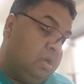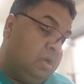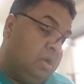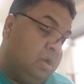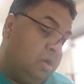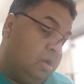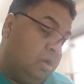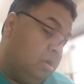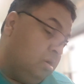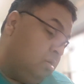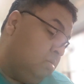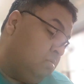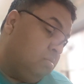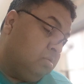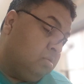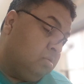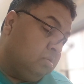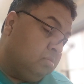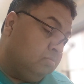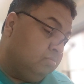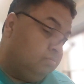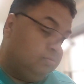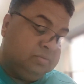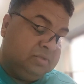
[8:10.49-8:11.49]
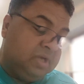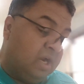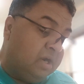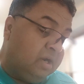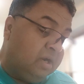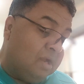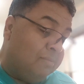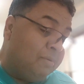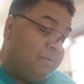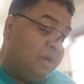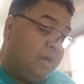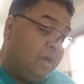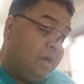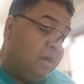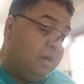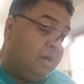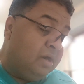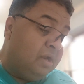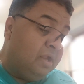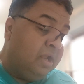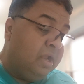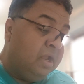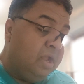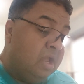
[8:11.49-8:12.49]

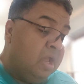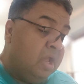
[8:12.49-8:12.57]
concomitantly.